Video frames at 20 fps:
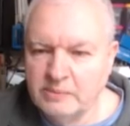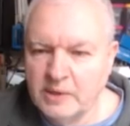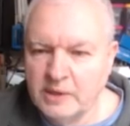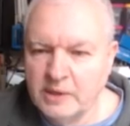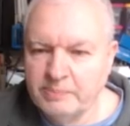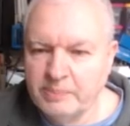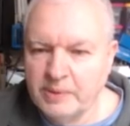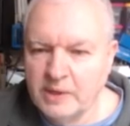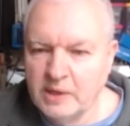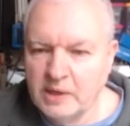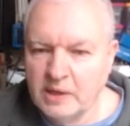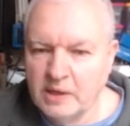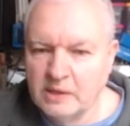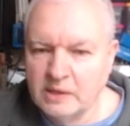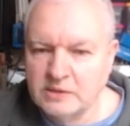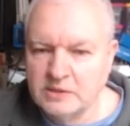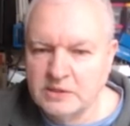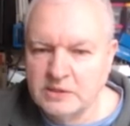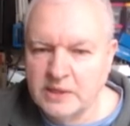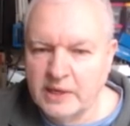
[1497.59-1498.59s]
my
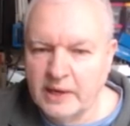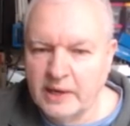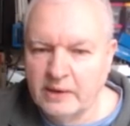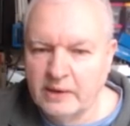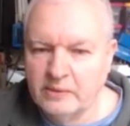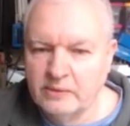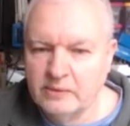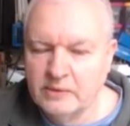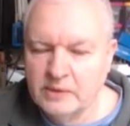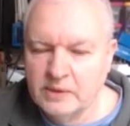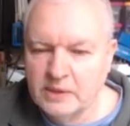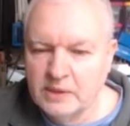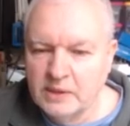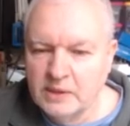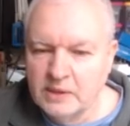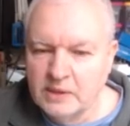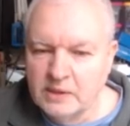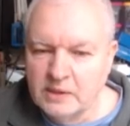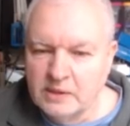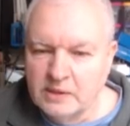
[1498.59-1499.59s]
parts now.
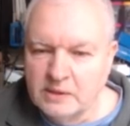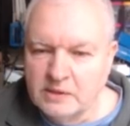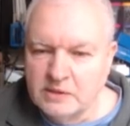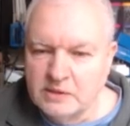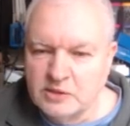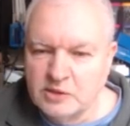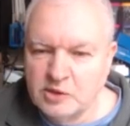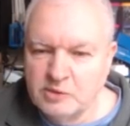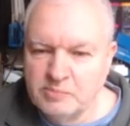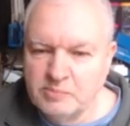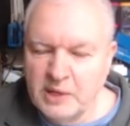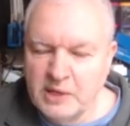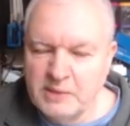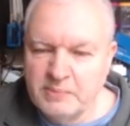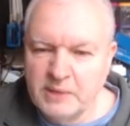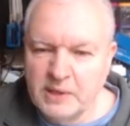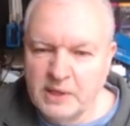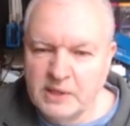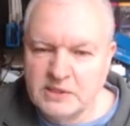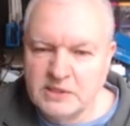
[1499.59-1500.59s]
So
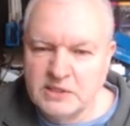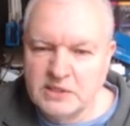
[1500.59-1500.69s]
maybe I